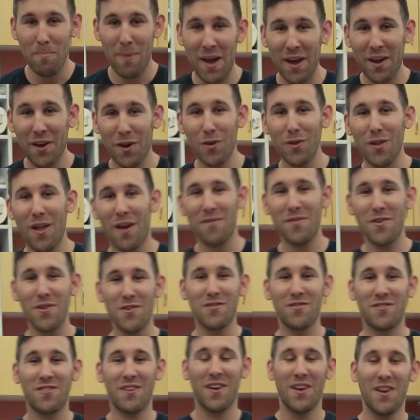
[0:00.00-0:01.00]
Mango
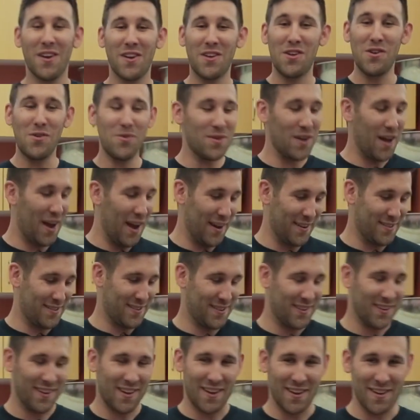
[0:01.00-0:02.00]
lovers,
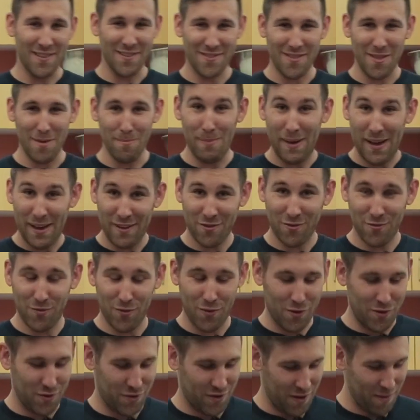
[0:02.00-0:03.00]
unite. It is the best
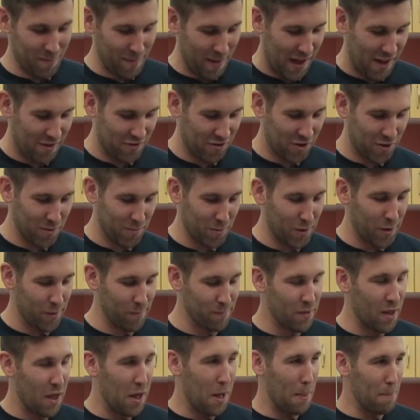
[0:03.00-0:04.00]
fruit imaginable,
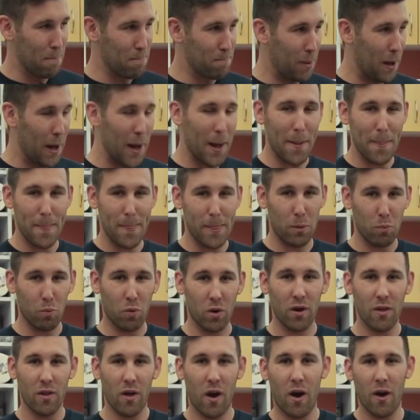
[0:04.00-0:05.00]
but
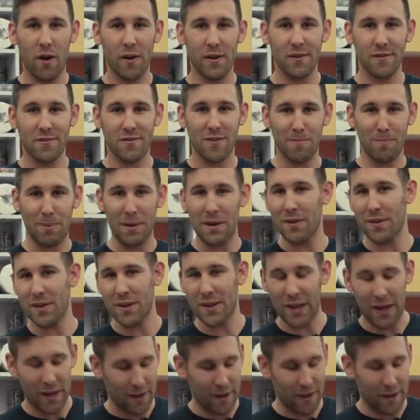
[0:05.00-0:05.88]
one of the hardest to peel and